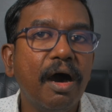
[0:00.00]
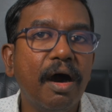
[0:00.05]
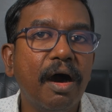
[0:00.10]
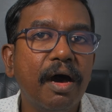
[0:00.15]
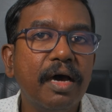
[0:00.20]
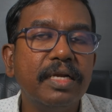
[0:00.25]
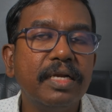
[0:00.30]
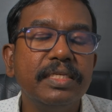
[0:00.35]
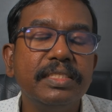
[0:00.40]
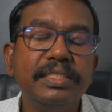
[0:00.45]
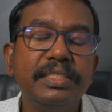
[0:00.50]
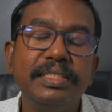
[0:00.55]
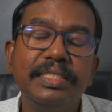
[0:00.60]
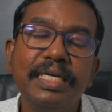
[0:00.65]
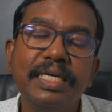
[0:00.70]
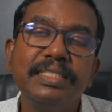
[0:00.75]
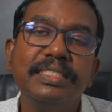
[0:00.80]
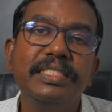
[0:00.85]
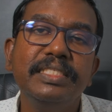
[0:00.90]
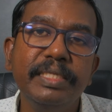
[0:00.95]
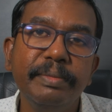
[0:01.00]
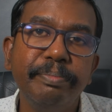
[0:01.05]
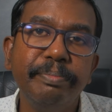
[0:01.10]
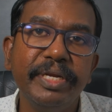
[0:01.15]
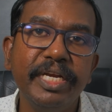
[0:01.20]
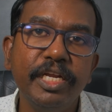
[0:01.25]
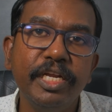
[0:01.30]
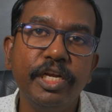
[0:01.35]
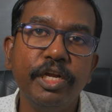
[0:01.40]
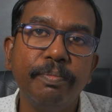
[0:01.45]
are just
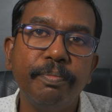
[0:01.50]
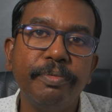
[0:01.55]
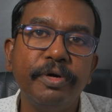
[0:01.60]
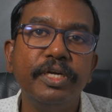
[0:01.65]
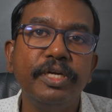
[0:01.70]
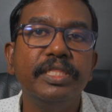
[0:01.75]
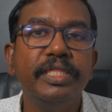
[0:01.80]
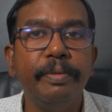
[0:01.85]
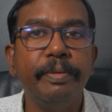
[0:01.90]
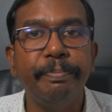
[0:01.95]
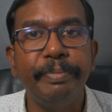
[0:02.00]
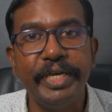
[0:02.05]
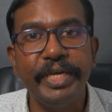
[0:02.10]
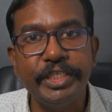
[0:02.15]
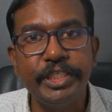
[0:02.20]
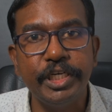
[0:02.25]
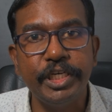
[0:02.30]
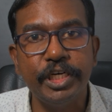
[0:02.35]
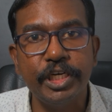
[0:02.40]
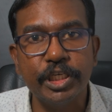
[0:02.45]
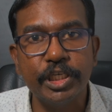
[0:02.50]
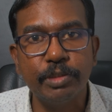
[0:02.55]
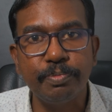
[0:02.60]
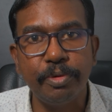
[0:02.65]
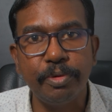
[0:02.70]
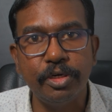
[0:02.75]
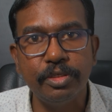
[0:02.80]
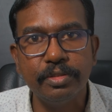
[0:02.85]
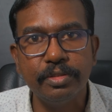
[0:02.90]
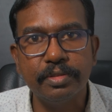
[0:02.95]
dependent upon the patient
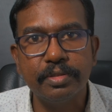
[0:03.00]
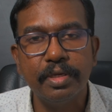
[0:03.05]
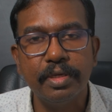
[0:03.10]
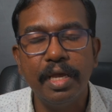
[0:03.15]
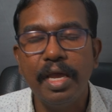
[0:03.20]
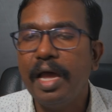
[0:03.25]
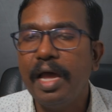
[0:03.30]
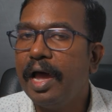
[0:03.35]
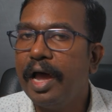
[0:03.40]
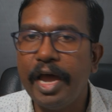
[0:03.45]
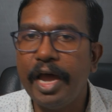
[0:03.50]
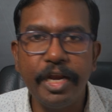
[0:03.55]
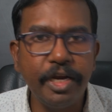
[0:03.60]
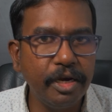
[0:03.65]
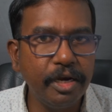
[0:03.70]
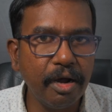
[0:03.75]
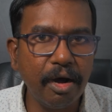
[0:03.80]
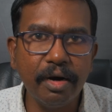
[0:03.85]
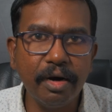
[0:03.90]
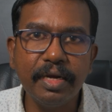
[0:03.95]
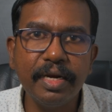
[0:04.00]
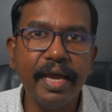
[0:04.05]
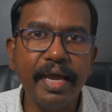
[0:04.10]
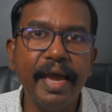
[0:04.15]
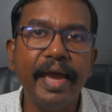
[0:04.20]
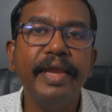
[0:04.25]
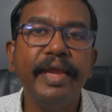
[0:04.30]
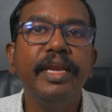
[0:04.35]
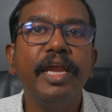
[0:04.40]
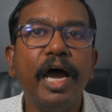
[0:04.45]
response and not
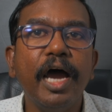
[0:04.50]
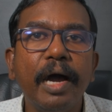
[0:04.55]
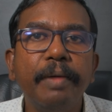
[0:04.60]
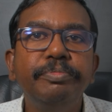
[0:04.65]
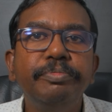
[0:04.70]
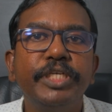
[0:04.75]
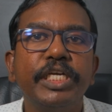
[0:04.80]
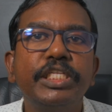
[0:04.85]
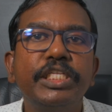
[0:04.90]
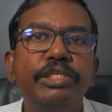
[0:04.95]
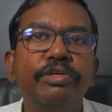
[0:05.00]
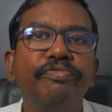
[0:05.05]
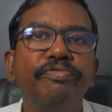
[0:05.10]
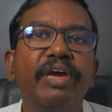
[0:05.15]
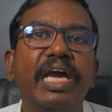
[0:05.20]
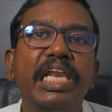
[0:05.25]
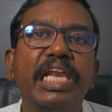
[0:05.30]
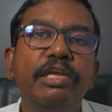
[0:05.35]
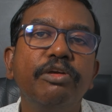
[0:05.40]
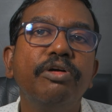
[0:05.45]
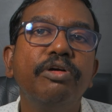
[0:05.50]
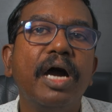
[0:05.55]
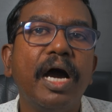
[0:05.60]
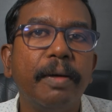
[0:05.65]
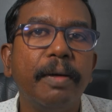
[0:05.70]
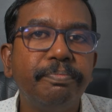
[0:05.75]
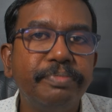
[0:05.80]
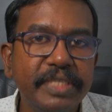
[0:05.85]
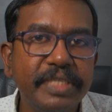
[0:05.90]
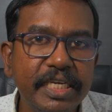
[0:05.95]
an objective value
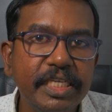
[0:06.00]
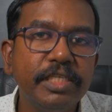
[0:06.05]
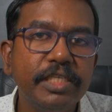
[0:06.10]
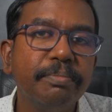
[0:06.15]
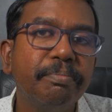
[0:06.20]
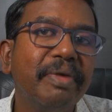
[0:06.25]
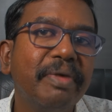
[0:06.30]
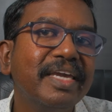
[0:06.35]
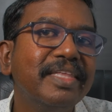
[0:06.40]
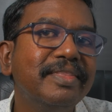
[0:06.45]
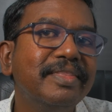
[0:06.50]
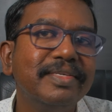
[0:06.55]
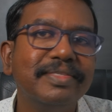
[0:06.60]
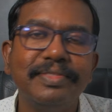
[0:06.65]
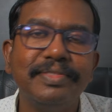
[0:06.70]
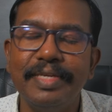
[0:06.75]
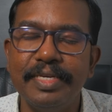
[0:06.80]
obtained by this